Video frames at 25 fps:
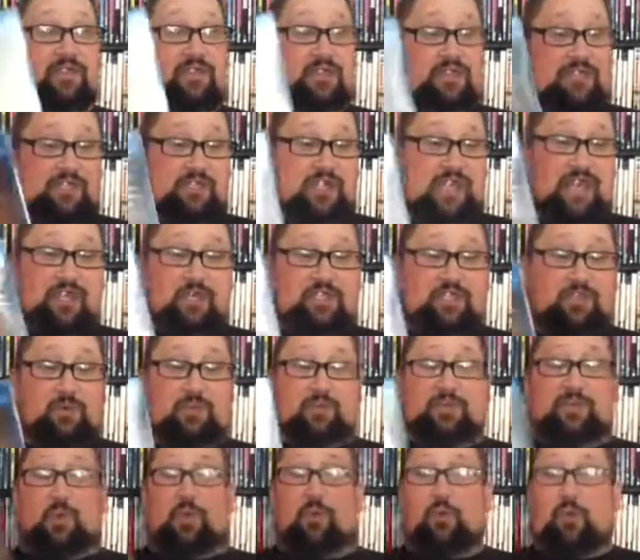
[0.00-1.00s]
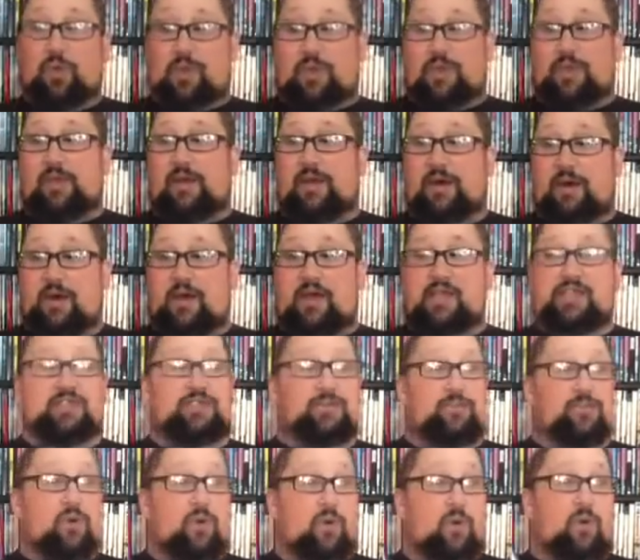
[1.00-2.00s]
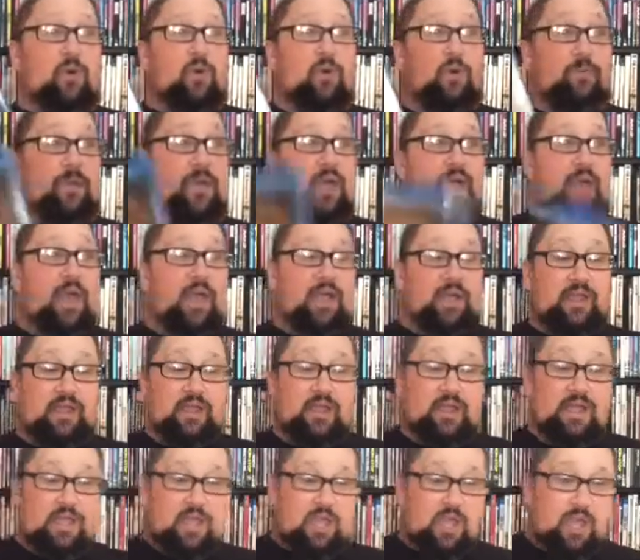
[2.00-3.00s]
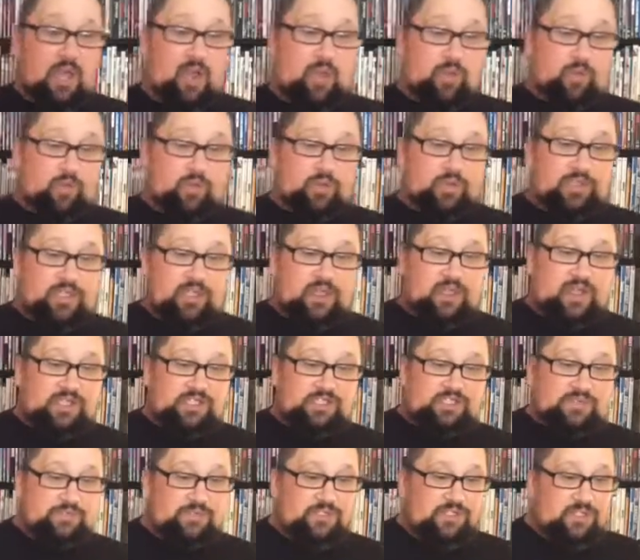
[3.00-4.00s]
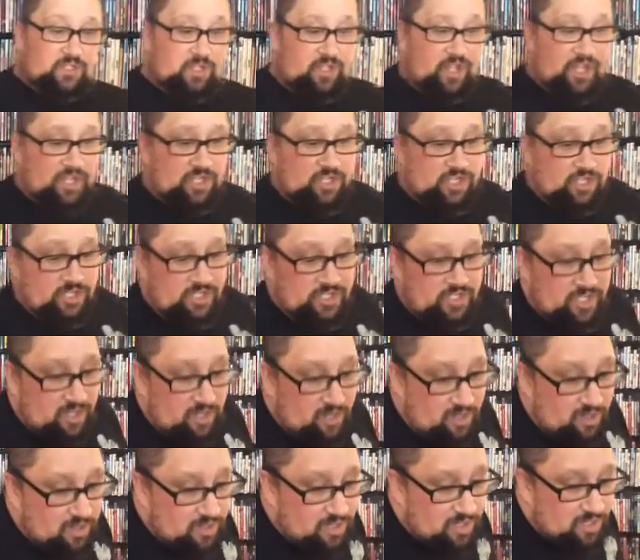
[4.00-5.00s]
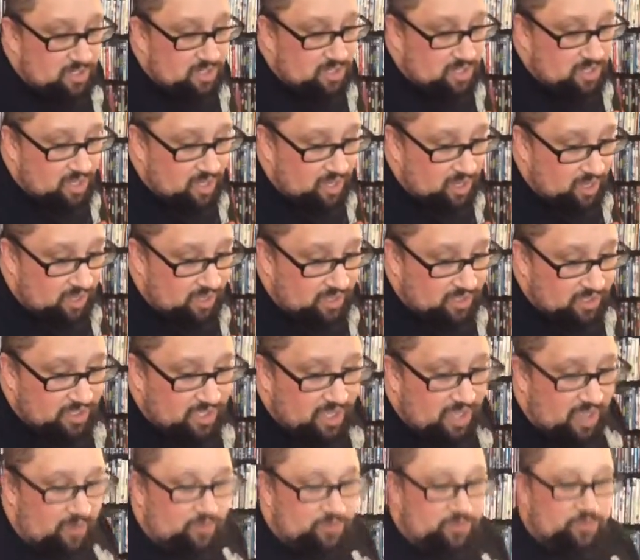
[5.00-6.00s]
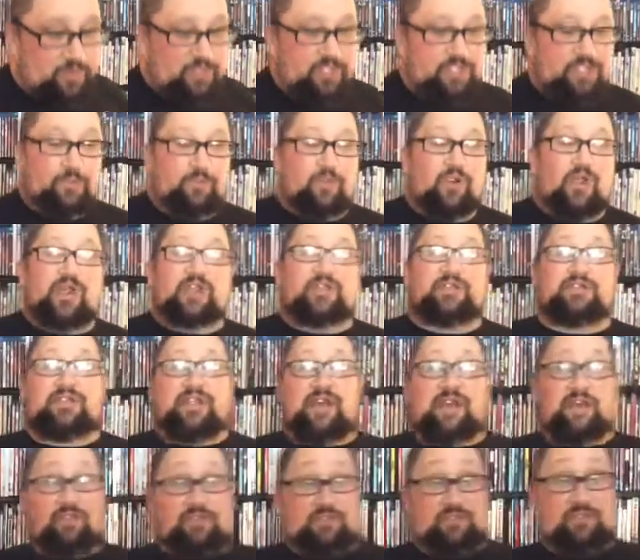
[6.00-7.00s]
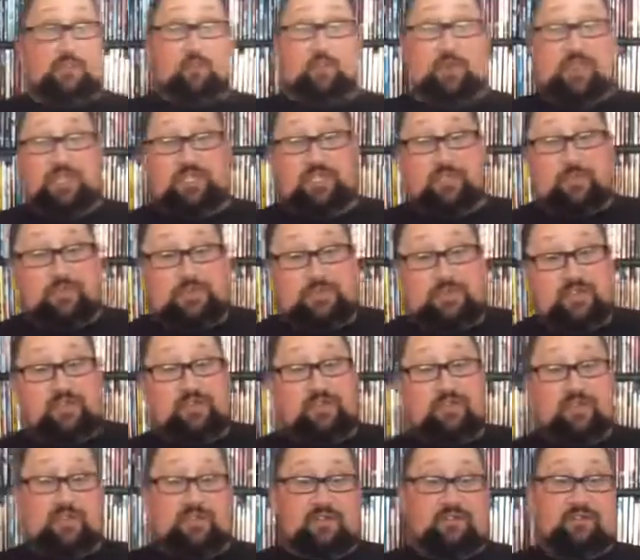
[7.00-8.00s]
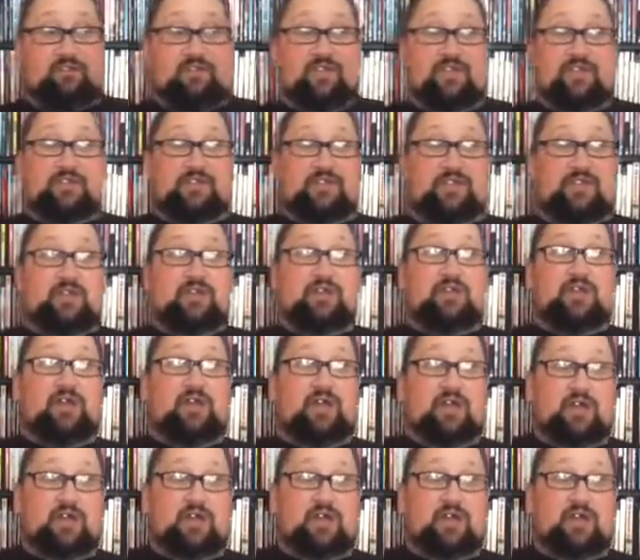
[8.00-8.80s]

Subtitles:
this actually was a really awesome horror pack. Really awesome selections here. I was really surprised that the Ouija was in there in The Visit.